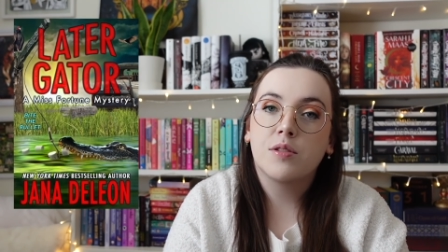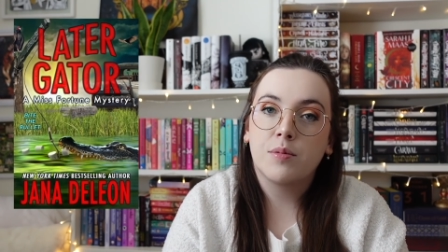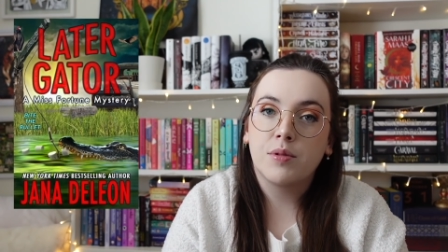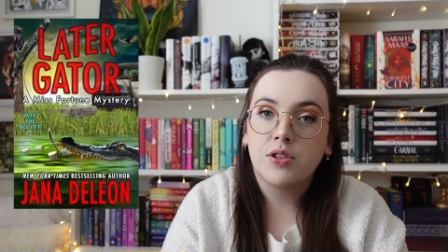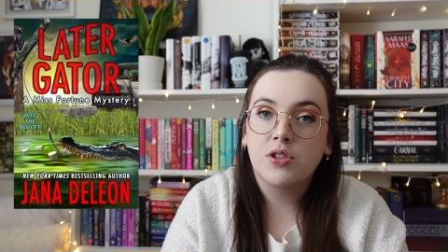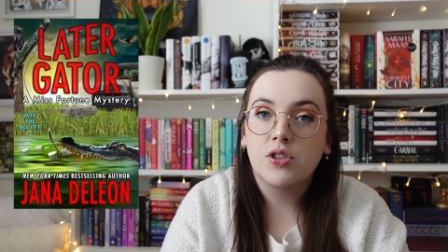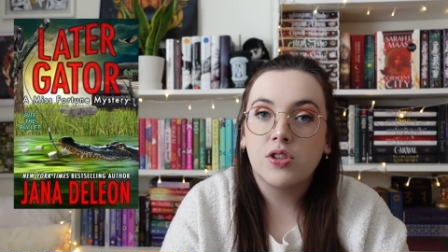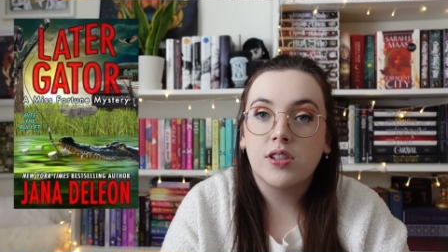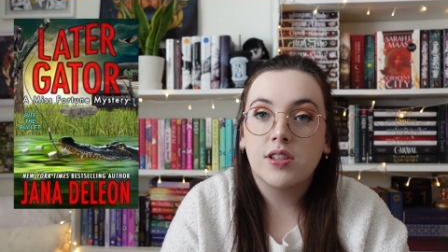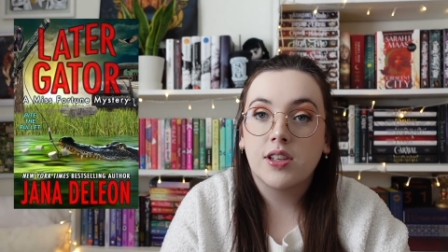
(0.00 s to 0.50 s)

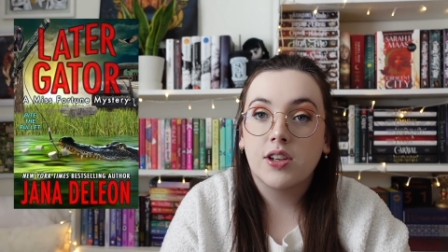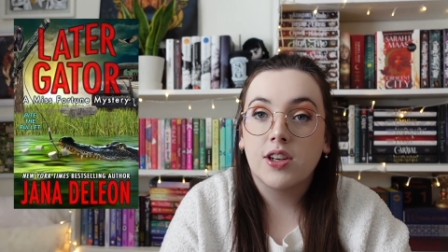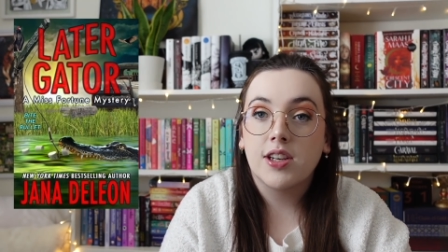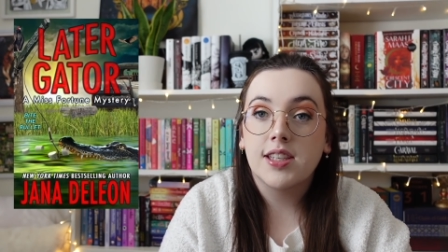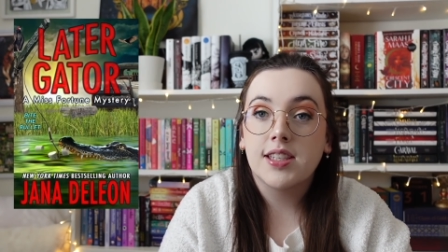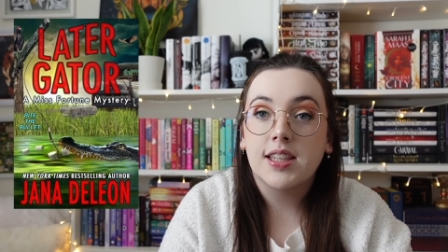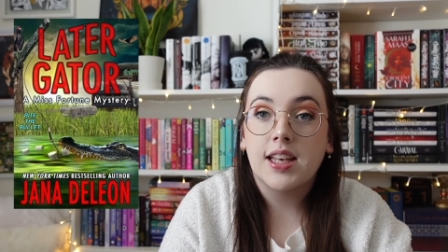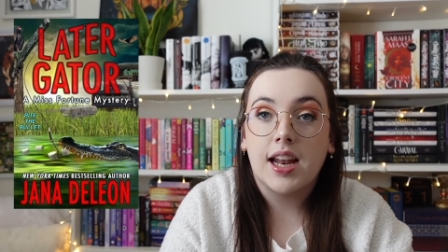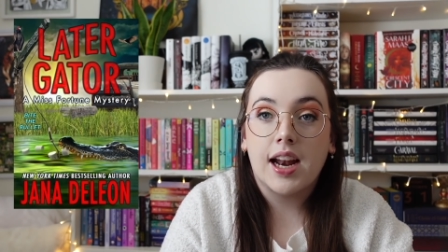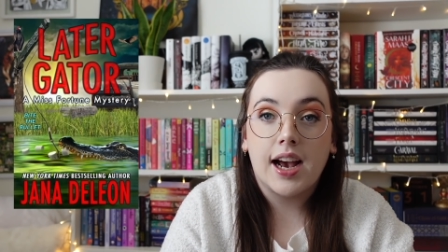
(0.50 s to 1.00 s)
Mystery
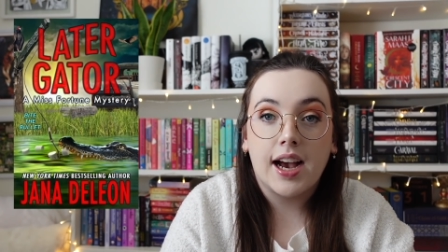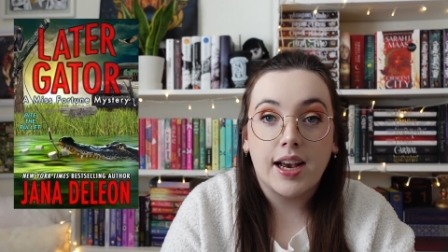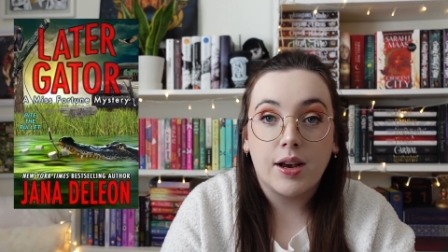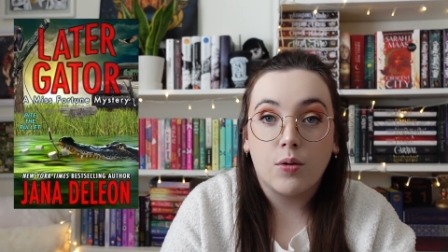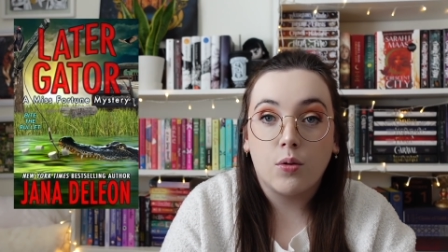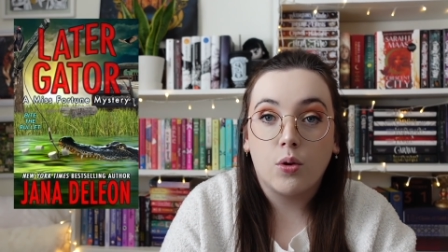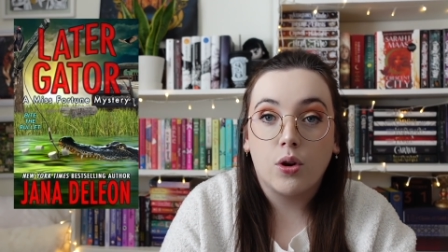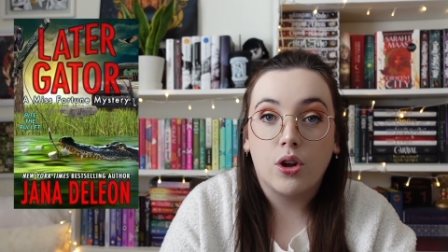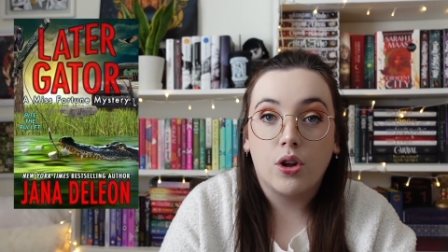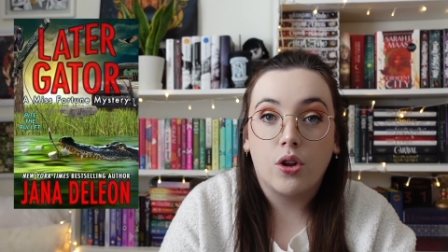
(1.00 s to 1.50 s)
series that I
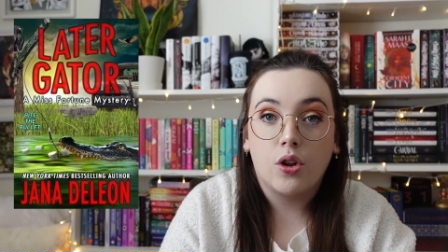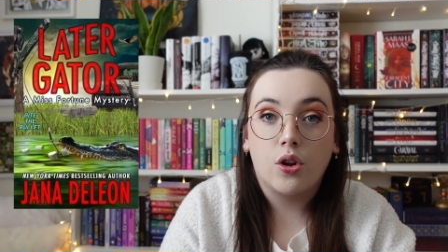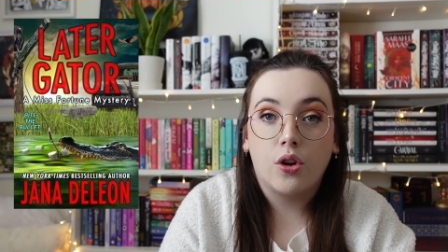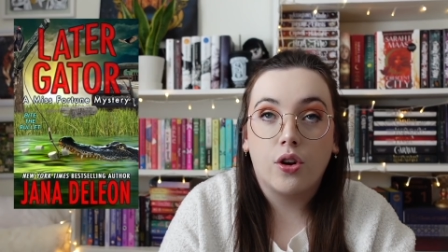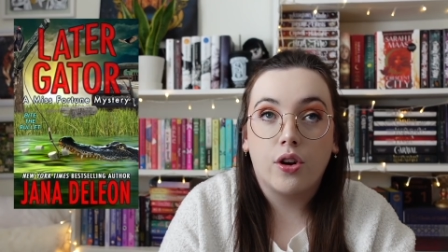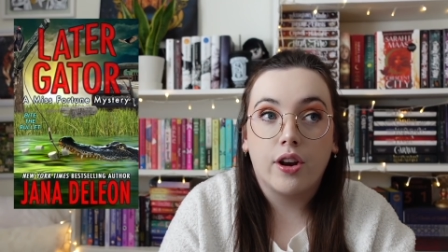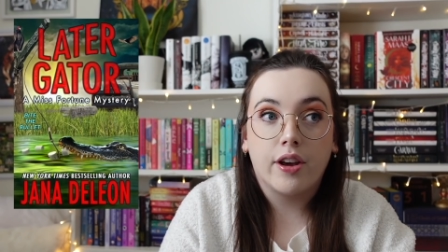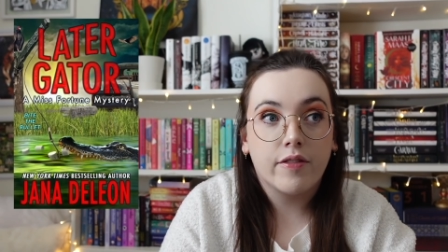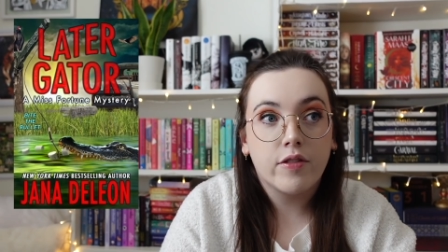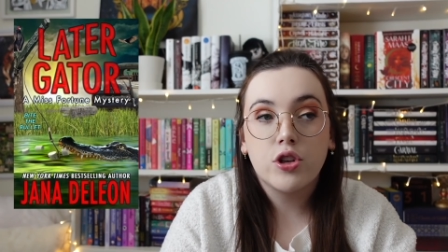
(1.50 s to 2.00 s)
will
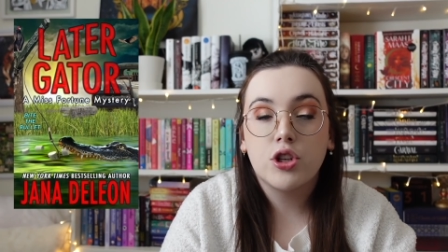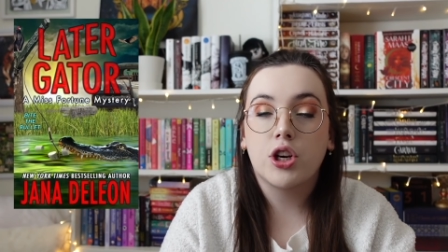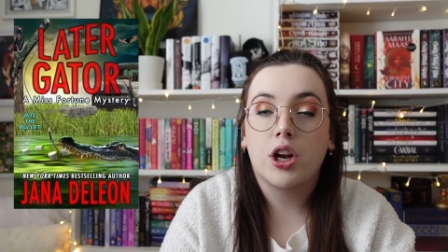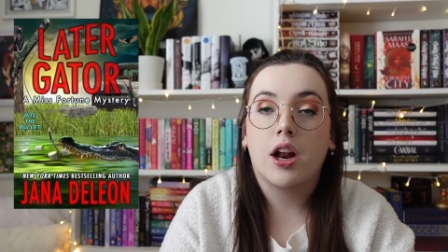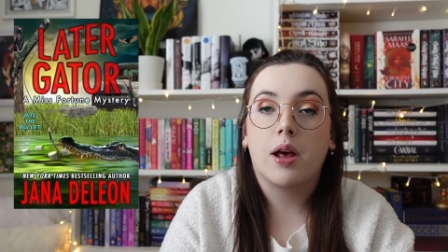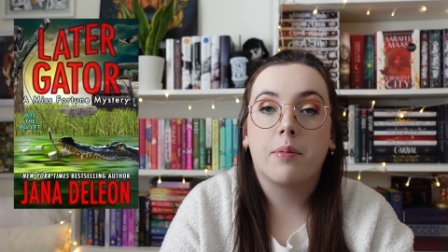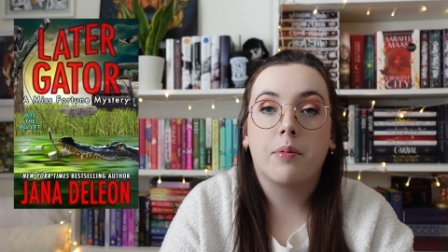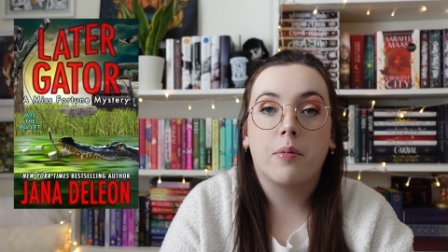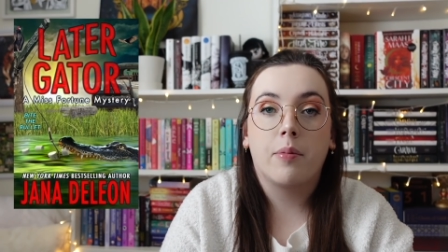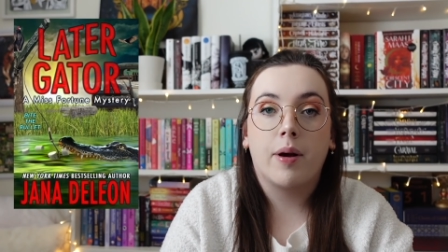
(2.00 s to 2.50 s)
never shut
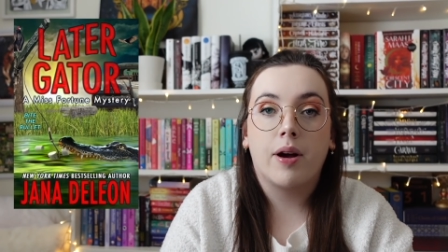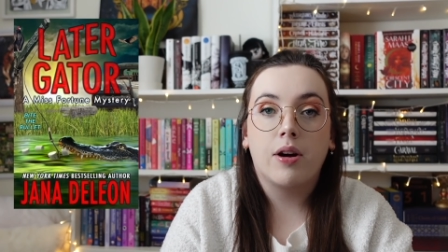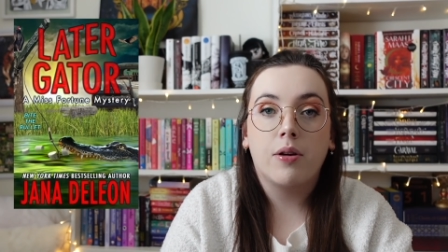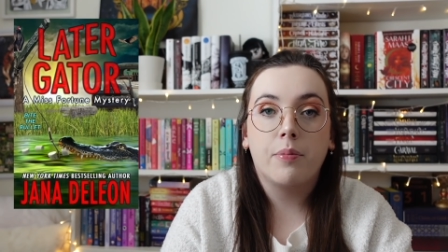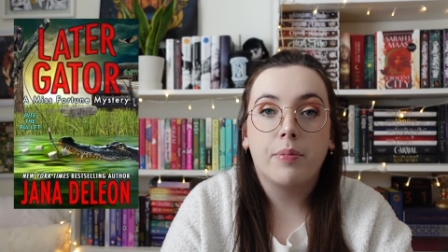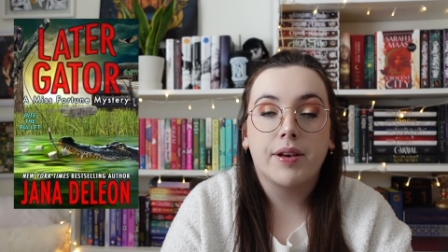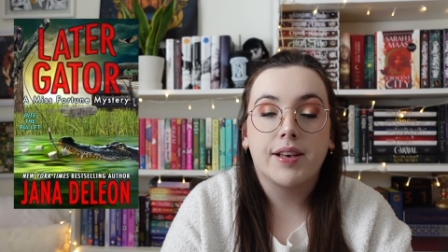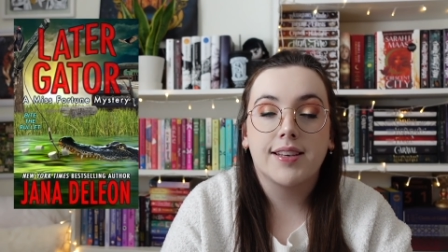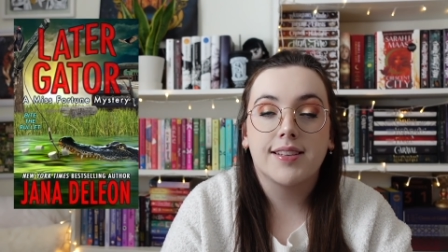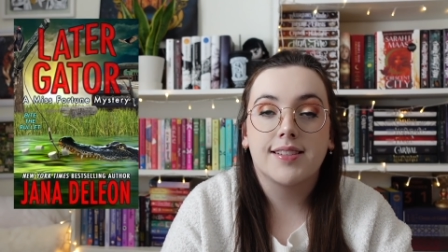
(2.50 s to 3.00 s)
up about
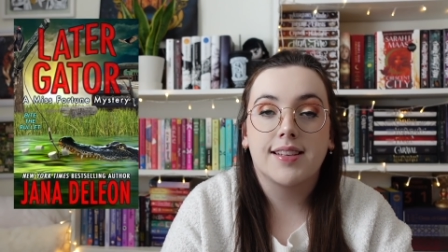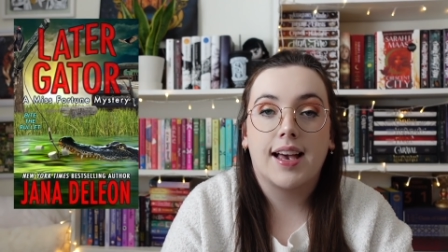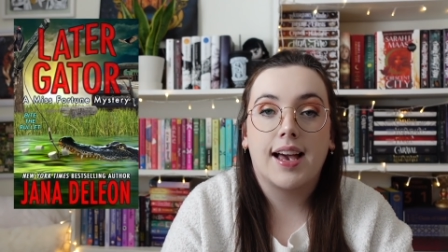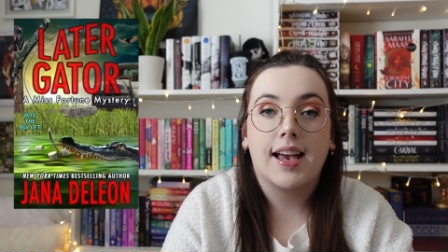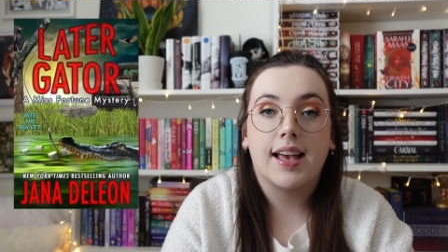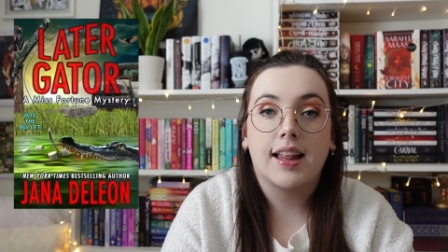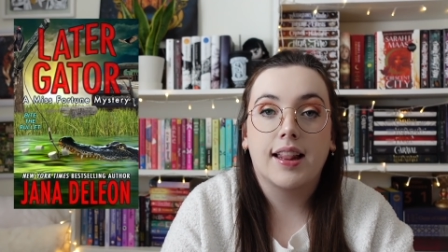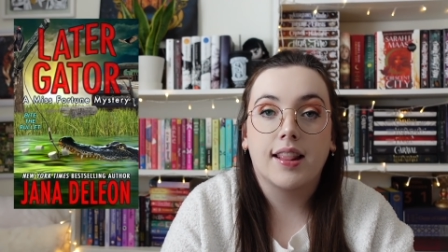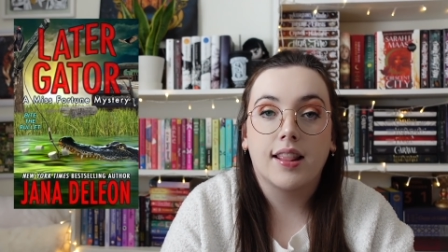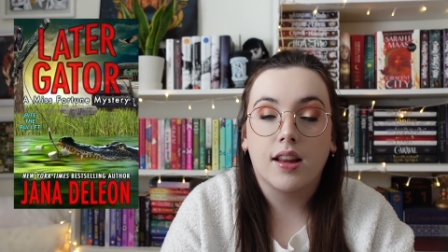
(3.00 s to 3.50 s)
because
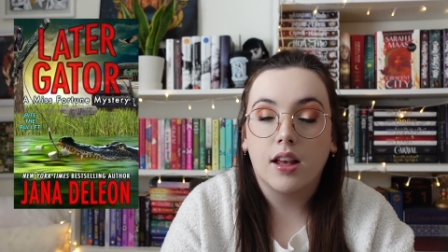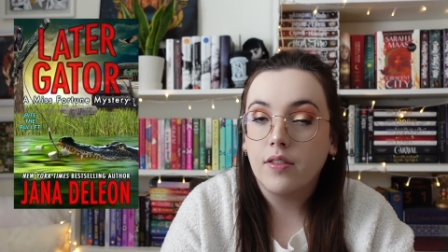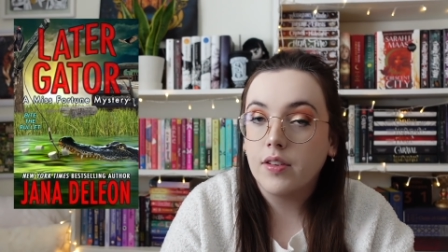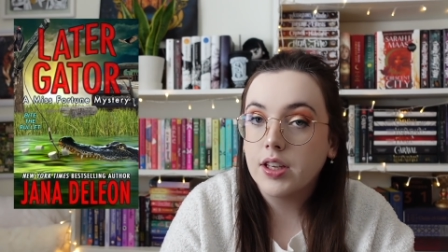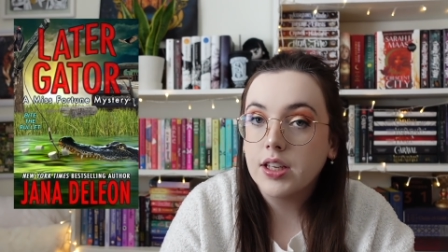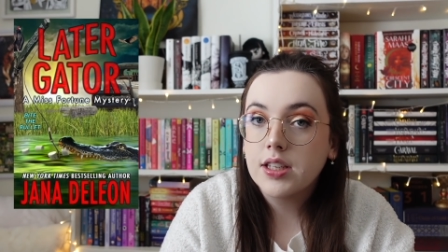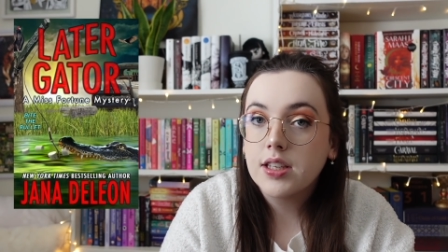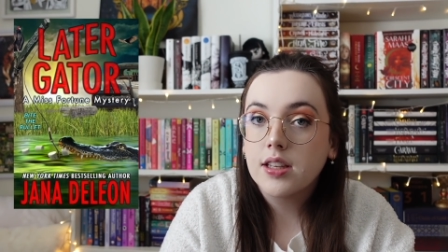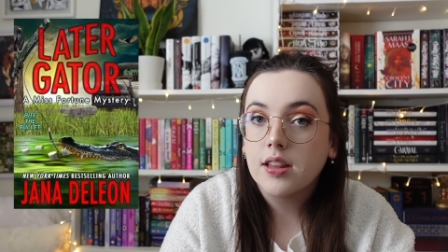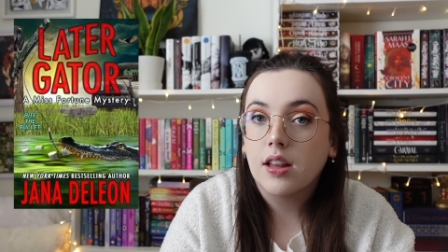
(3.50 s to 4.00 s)
I love it.